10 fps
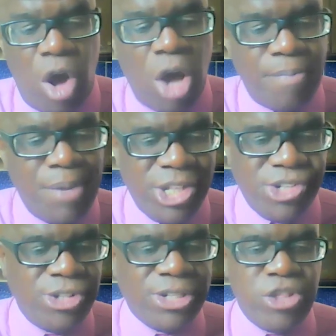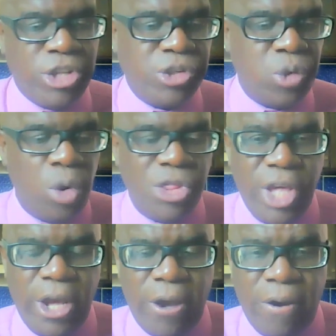our other ministers can just go
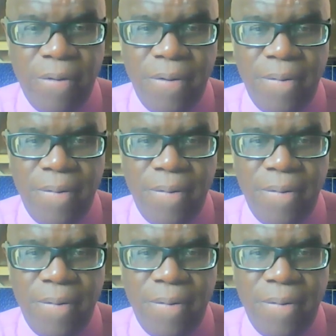there,